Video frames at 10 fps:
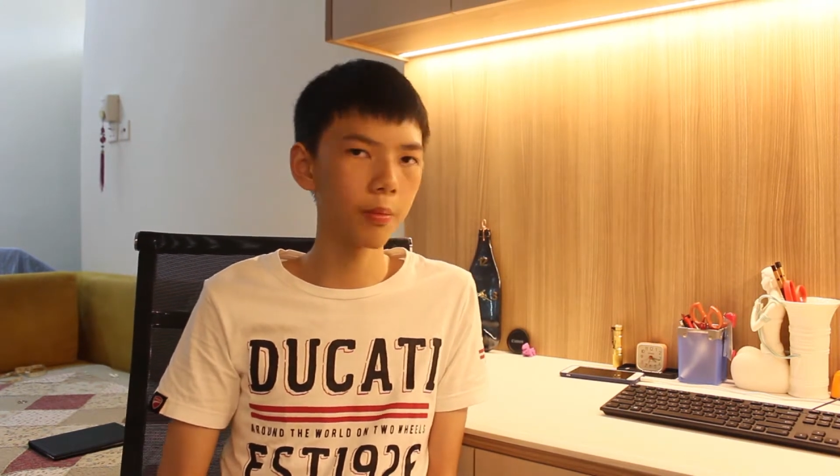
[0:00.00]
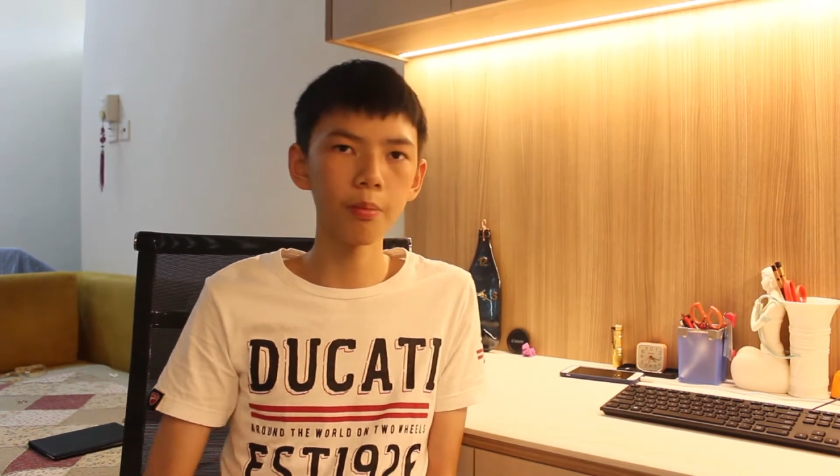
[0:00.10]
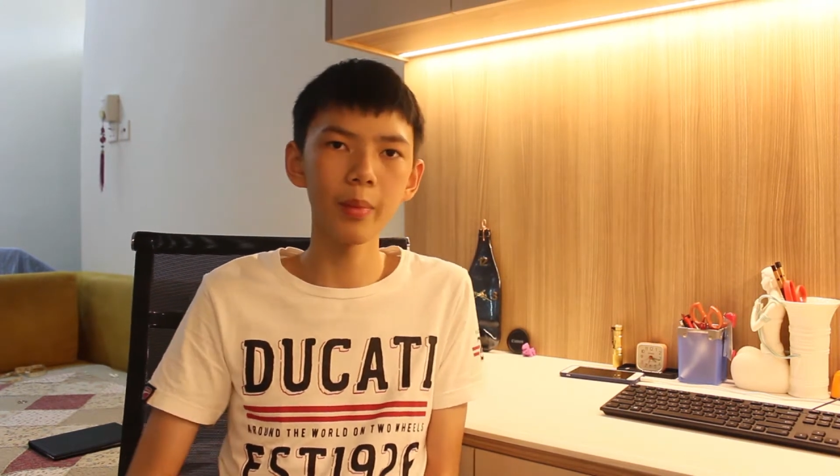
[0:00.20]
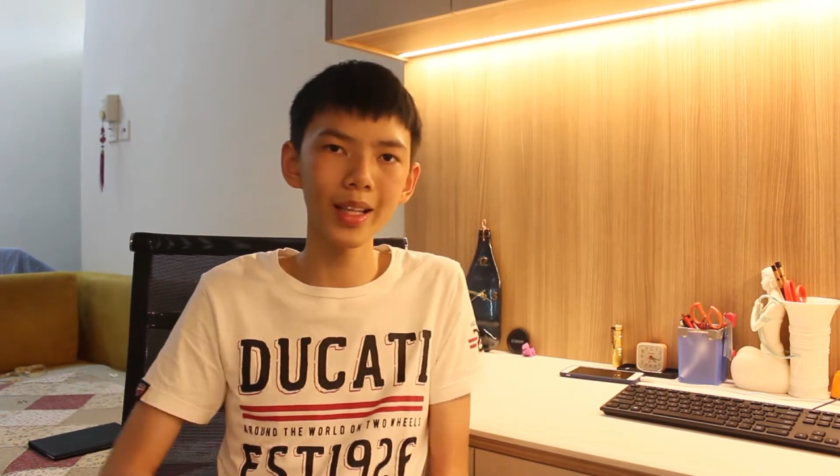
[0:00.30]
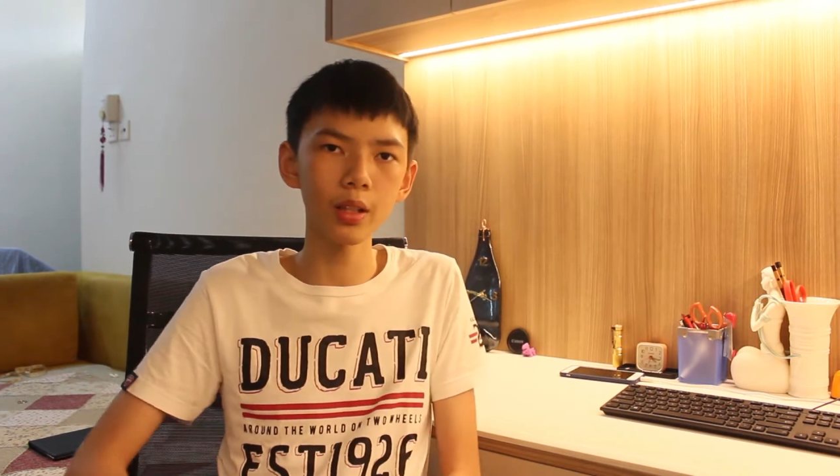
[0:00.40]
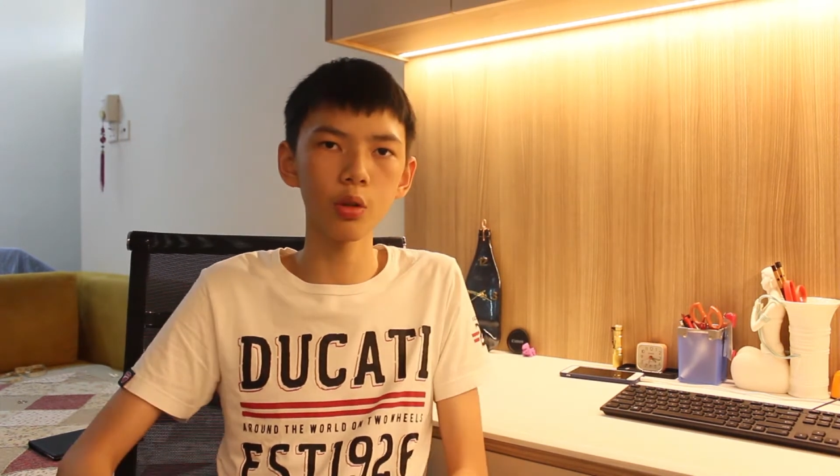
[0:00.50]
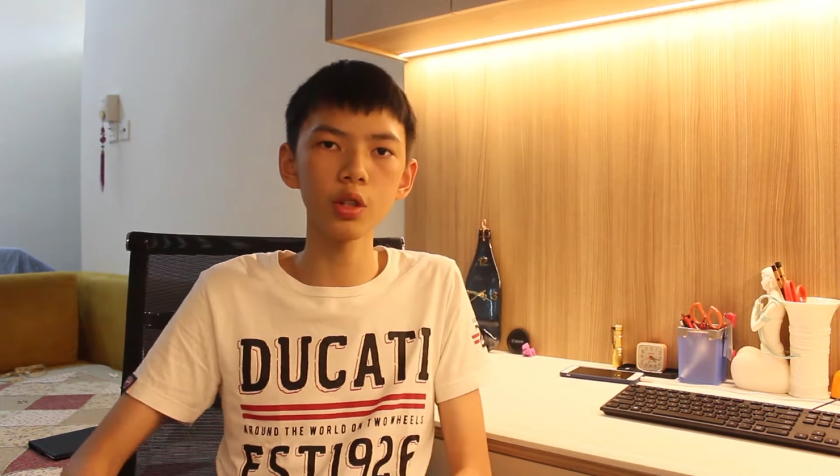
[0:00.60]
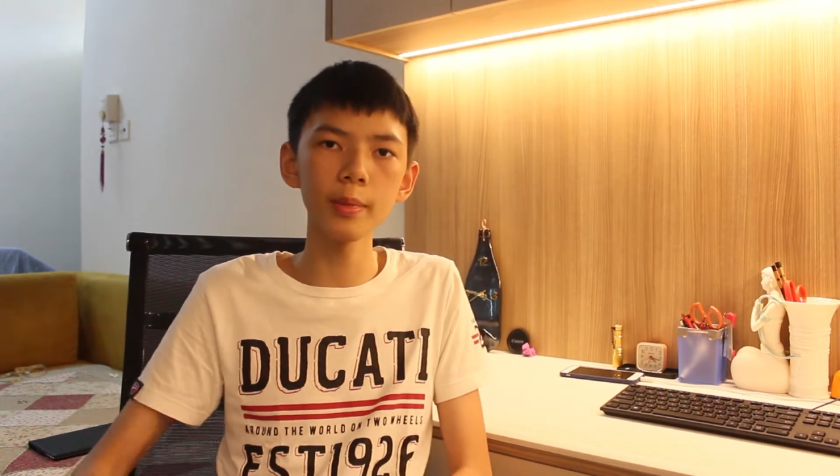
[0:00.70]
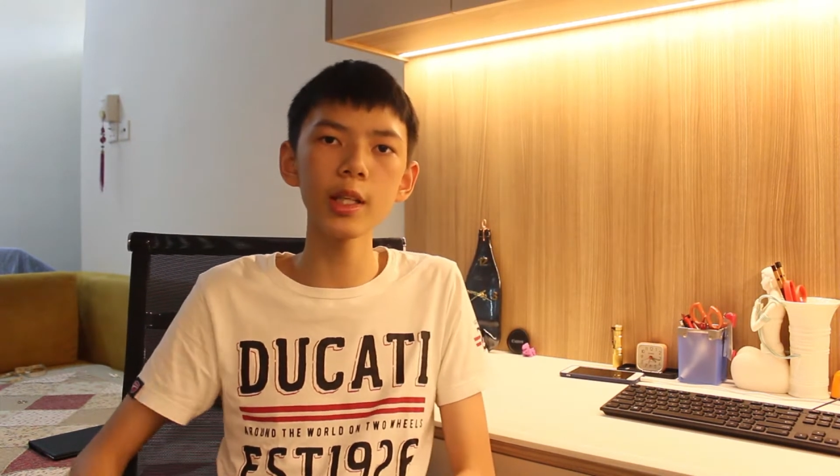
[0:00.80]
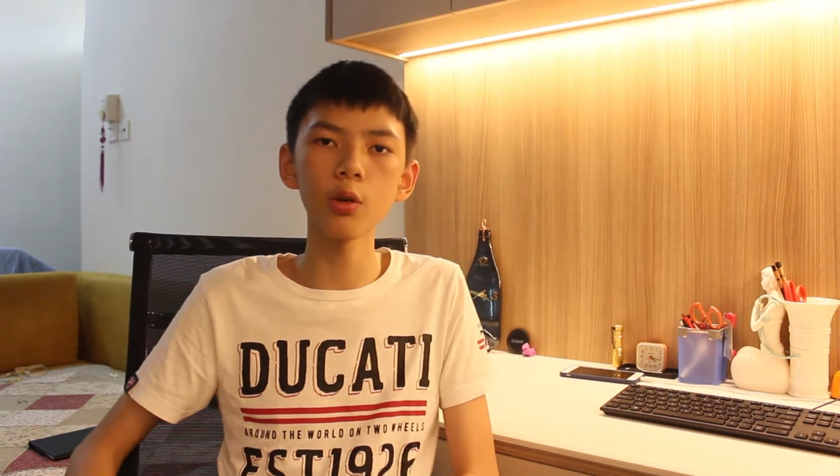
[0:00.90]
make
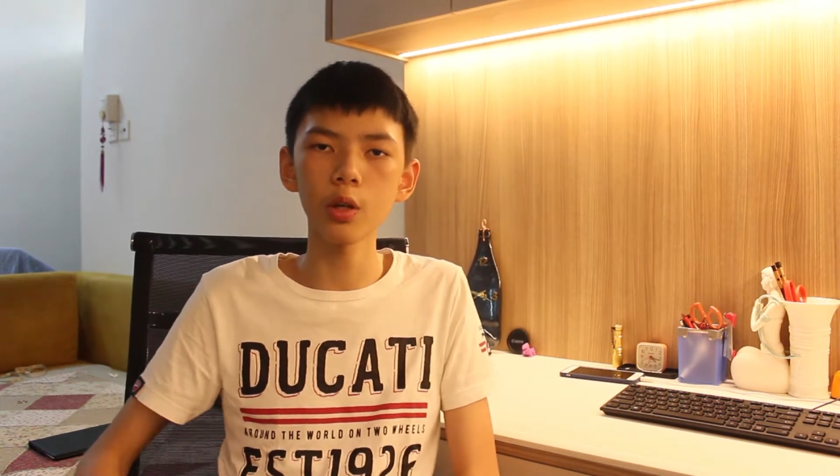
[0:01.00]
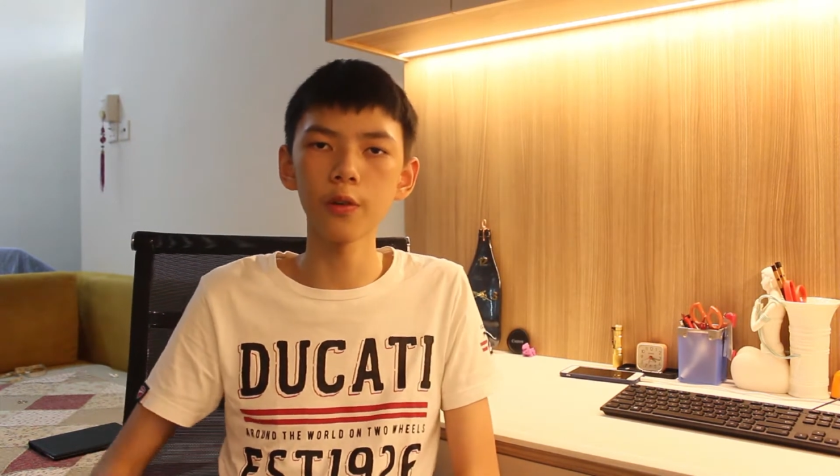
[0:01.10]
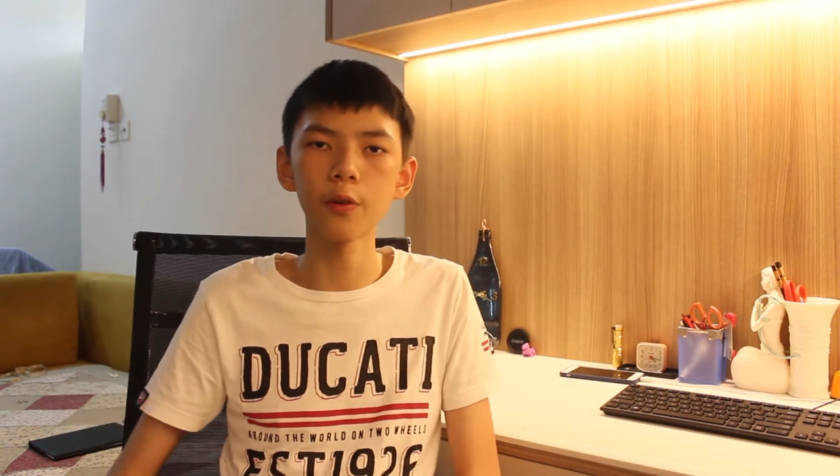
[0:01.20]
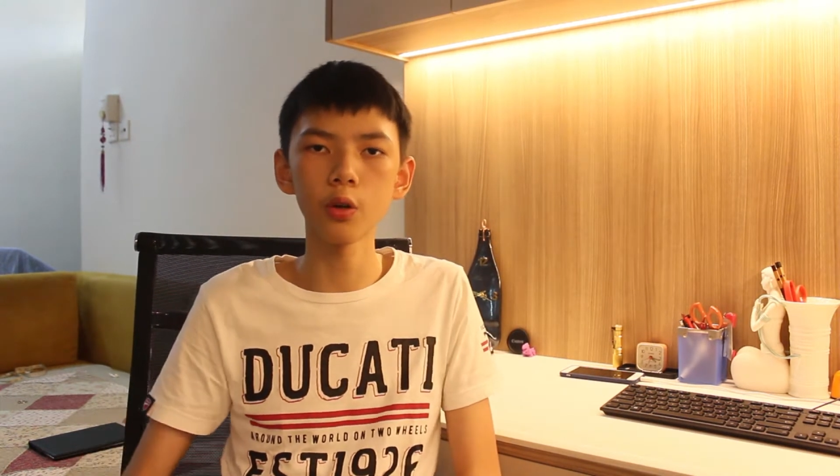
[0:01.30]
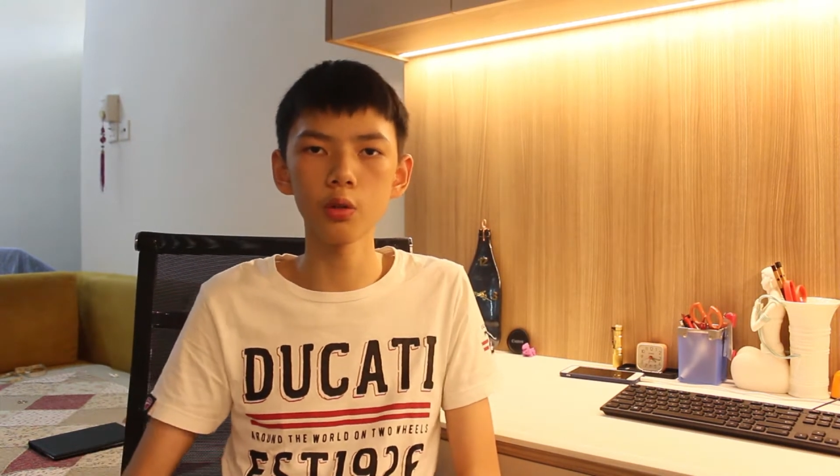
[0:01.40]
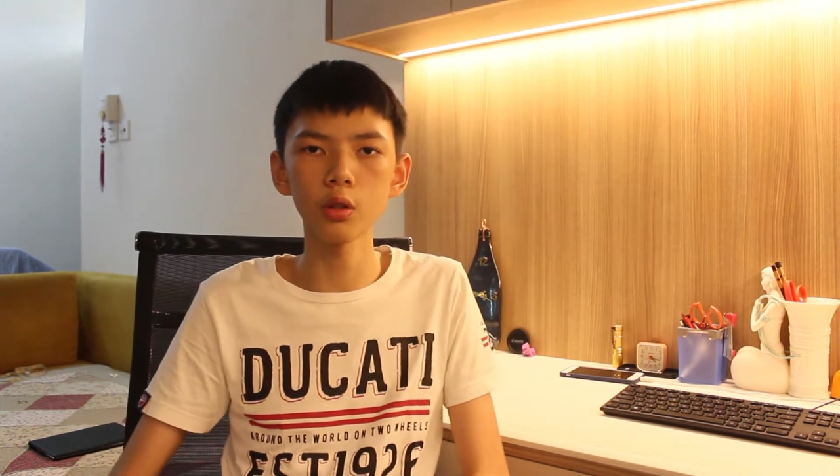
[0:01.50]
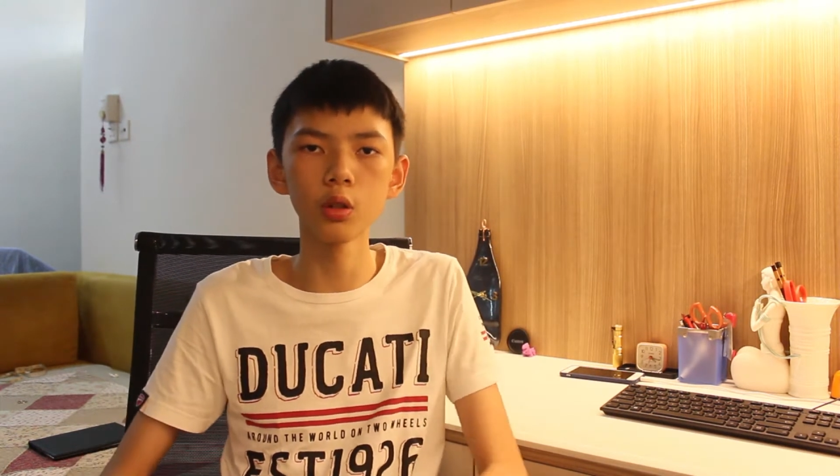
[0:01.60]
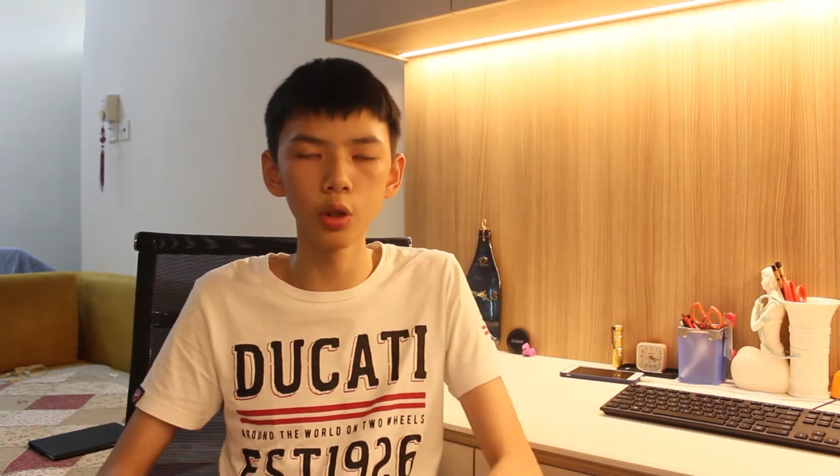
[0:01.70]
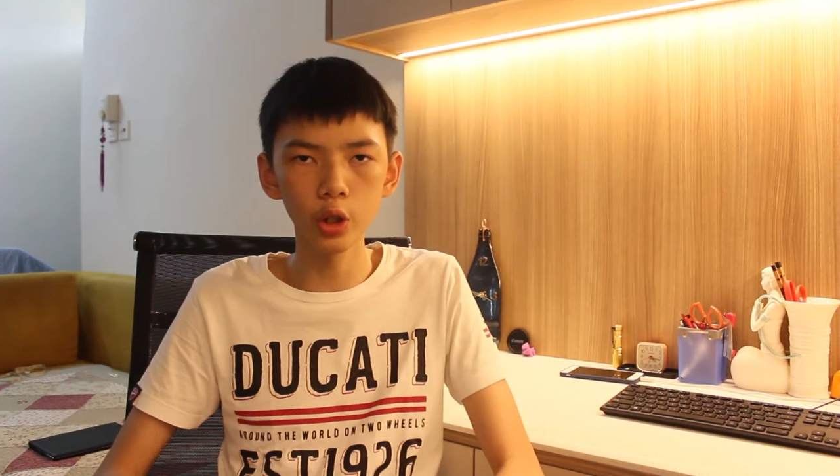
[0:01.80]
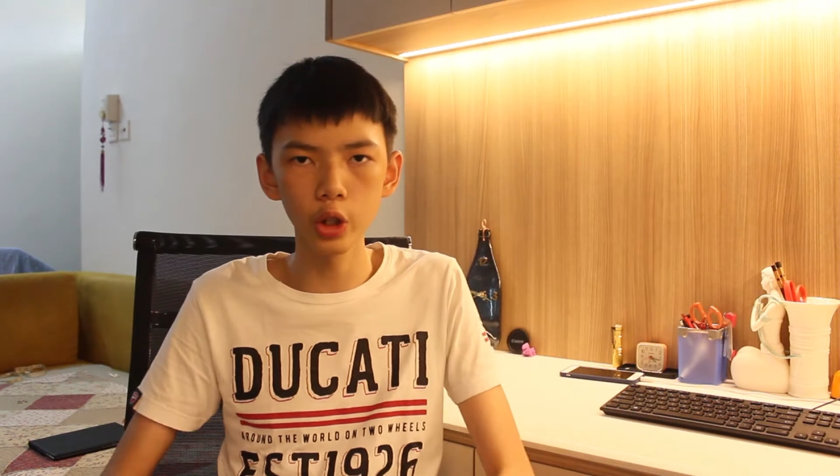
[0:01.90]
those mediocre photos
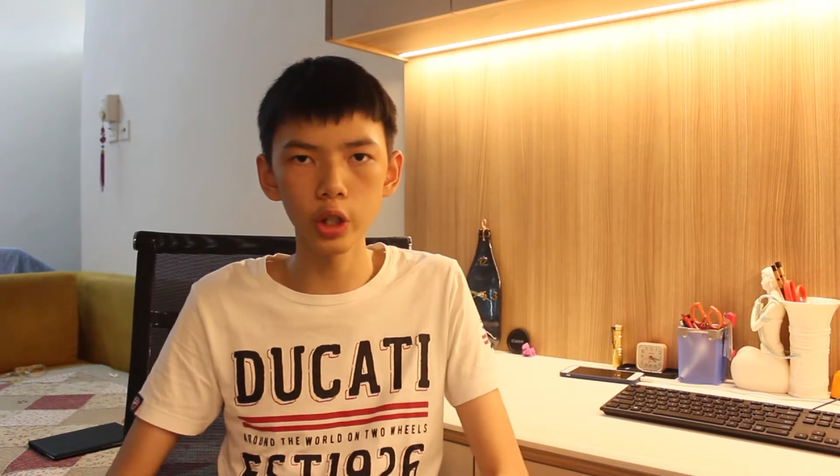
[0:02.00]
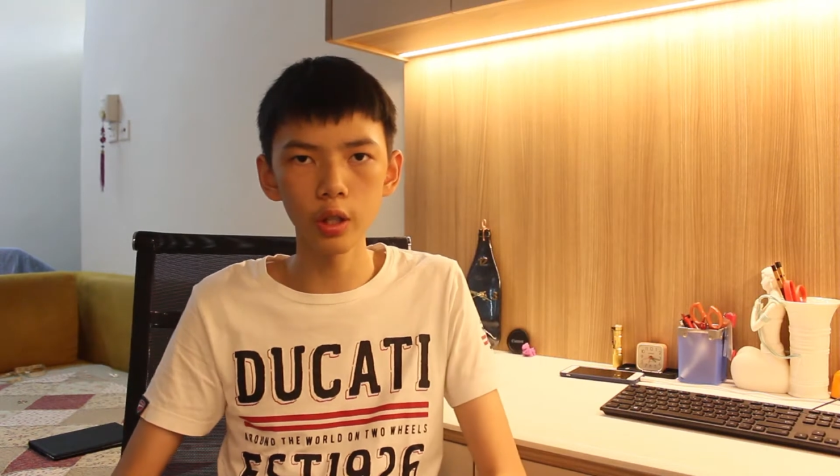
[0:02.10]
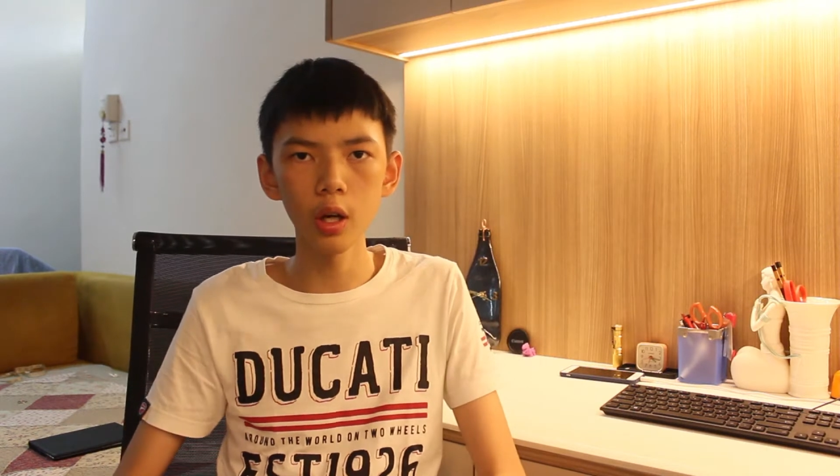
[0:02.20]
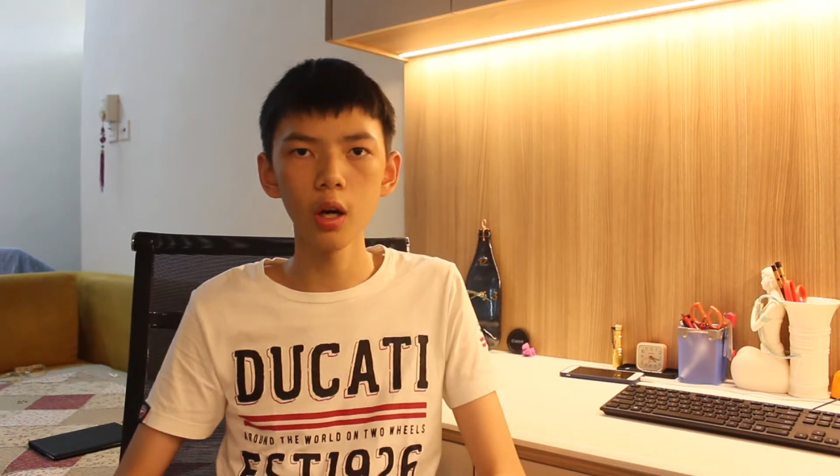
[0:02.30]
look good.